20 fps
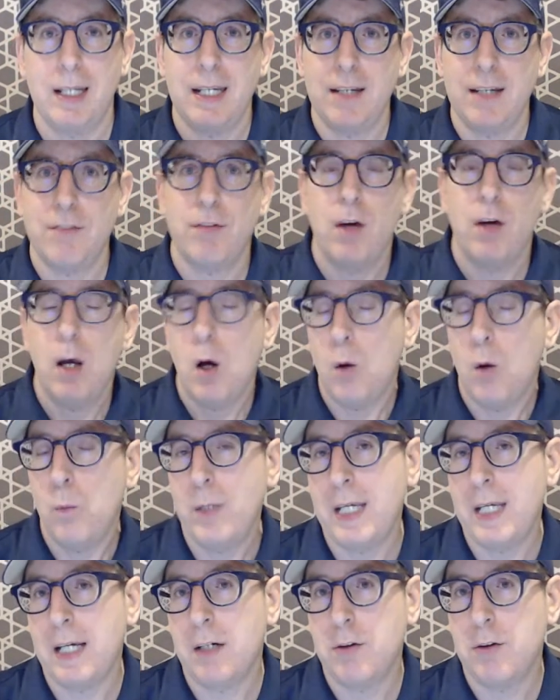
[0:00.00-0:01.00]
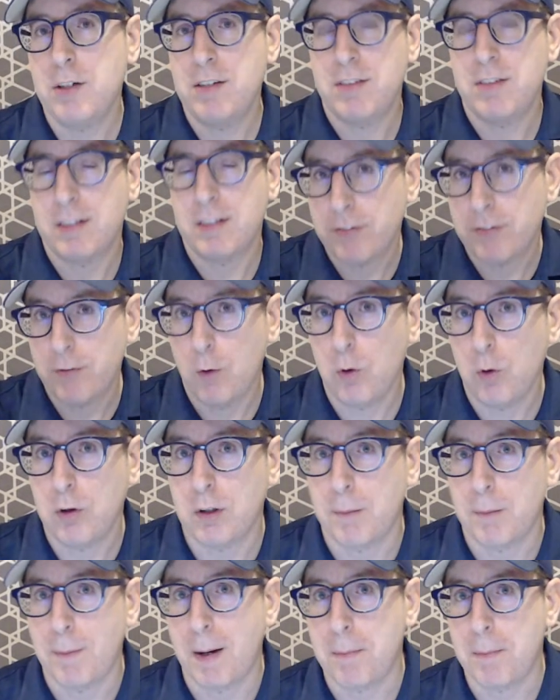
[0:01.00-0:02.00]
if we increase it to
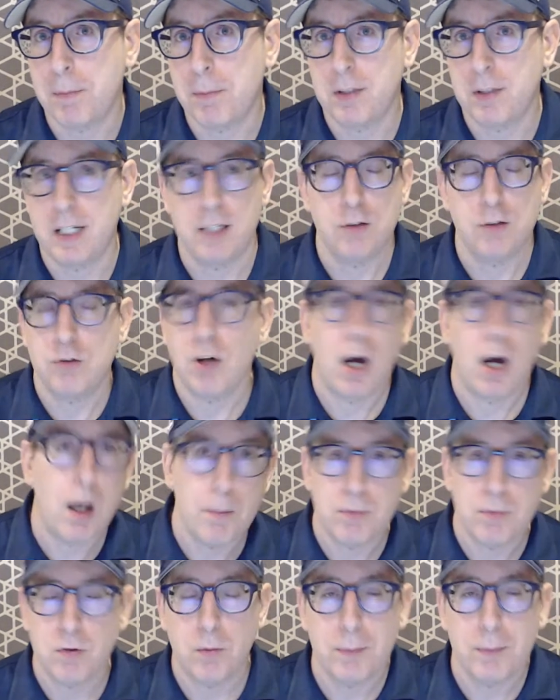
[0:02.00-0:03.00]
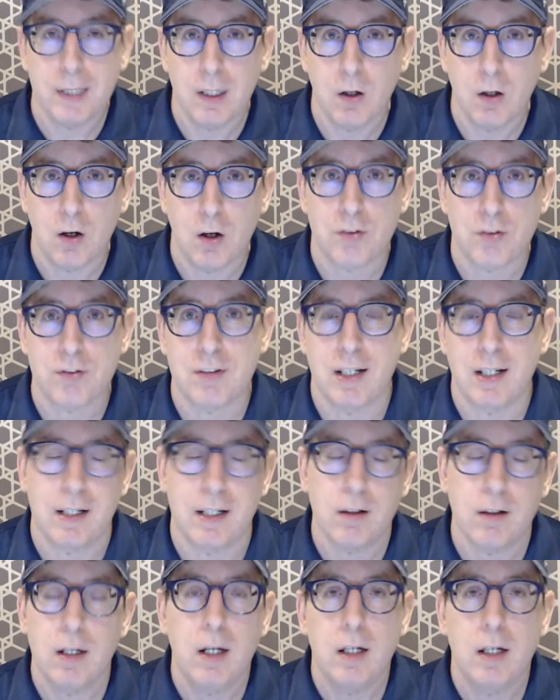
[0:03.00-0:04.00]
400 baht per day, jobs will be lost and,
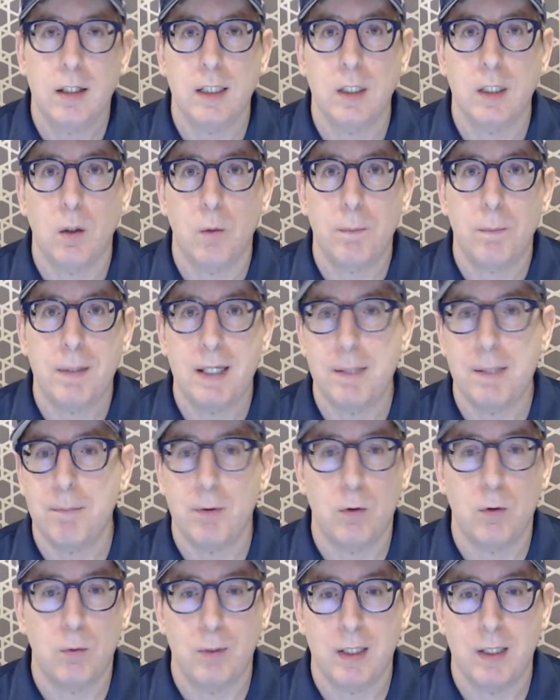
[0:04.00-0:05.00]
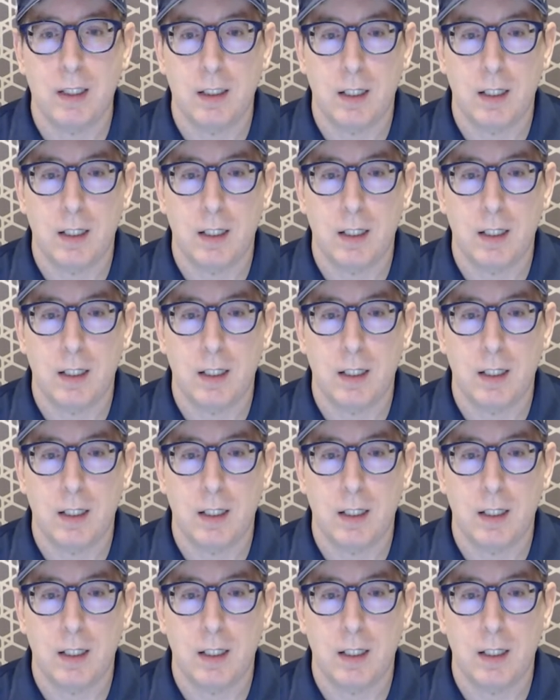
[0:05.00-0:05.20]
people will